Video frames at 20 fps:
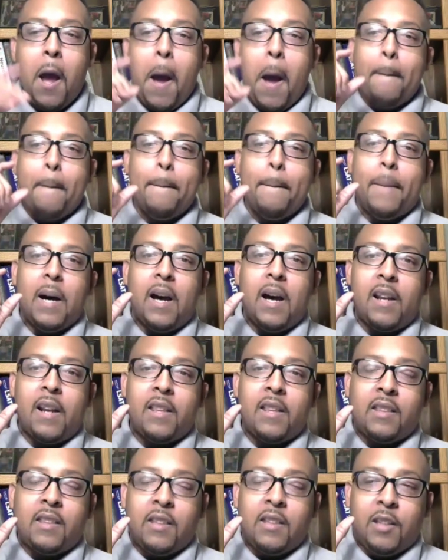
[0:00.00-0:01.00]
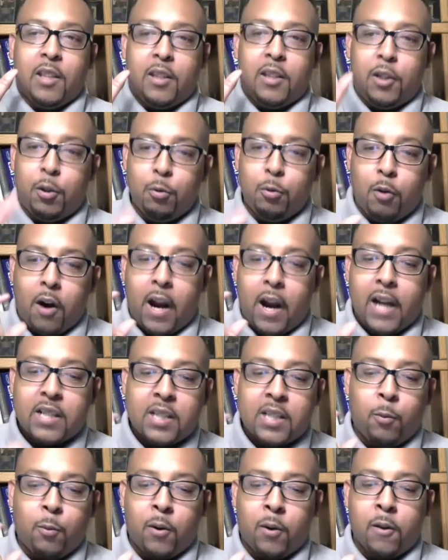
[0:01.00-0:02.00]
But you are actually
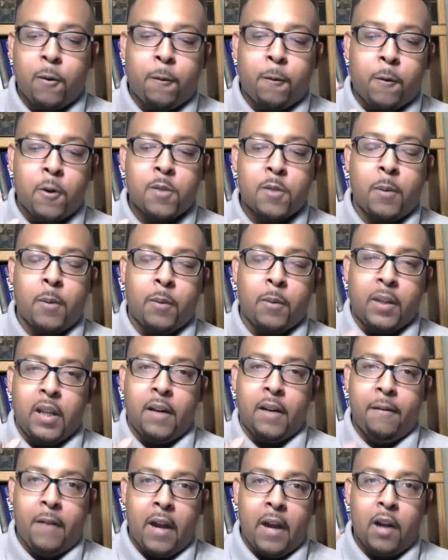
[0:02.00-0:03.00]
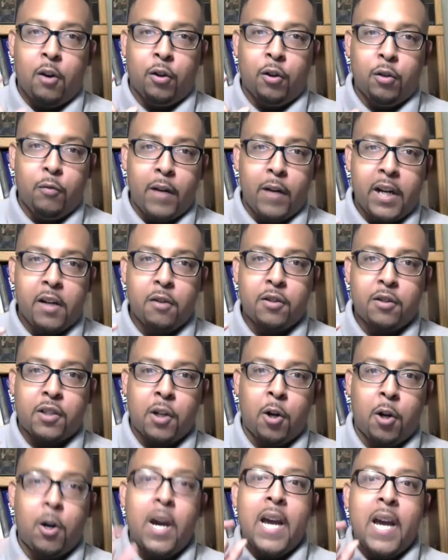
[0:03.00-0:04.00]
one of the first people that I've had on the radio
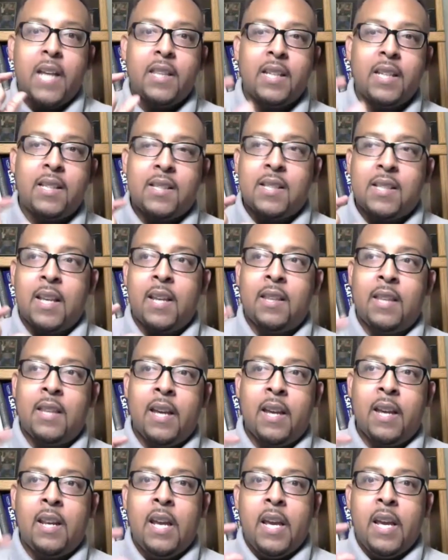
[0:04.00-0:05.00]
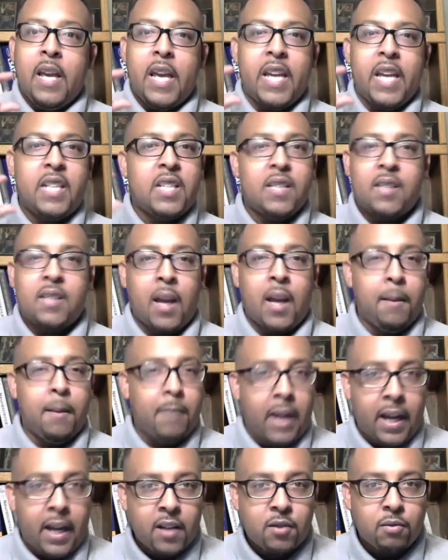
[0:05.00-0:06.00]
show that said that it just came
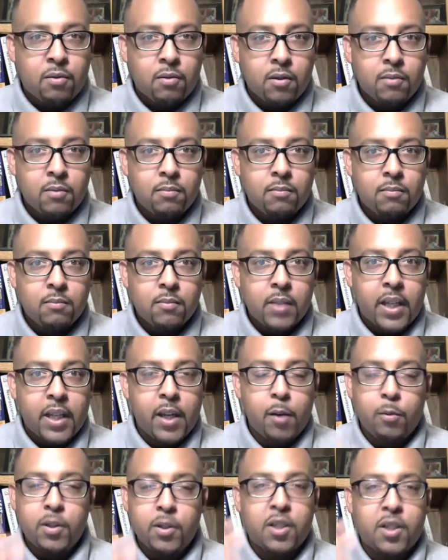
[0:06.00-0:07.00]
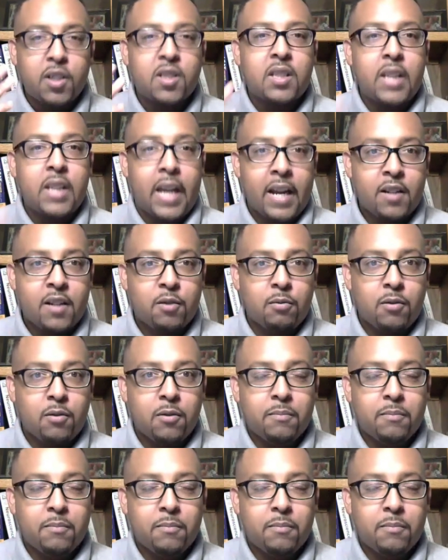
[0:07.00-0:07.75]
natural. It was just natural.